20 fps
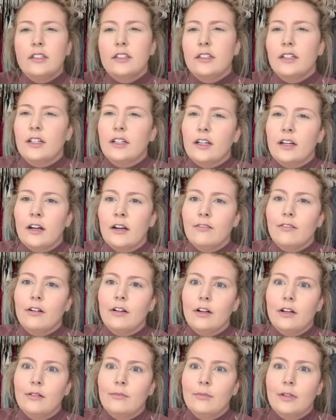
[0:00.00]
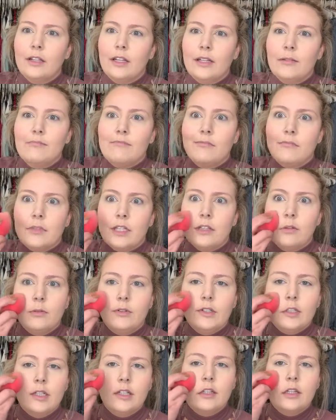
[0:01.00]
not cover up, but like mute
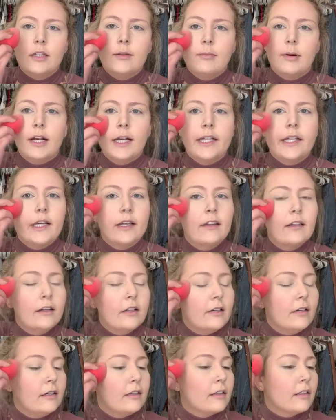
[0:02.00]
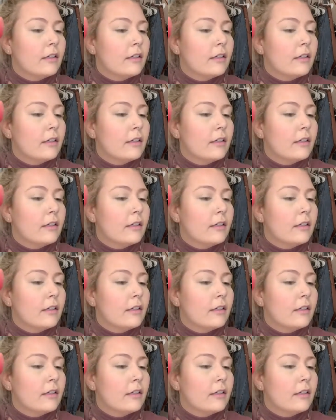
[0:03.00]
the bright color.